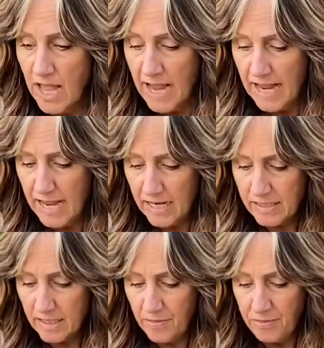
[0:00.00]
And
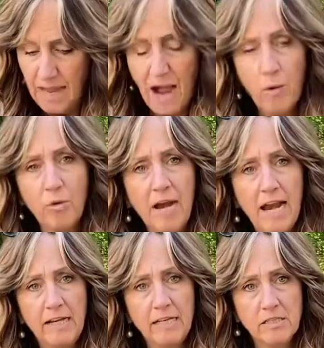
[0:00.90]
now we're
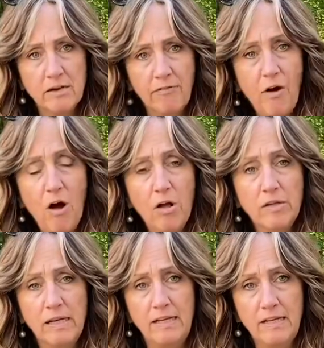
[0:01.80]
heading into fall
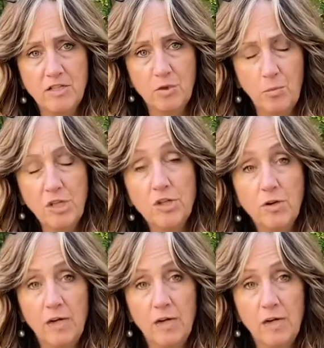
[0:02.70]
and then into winter,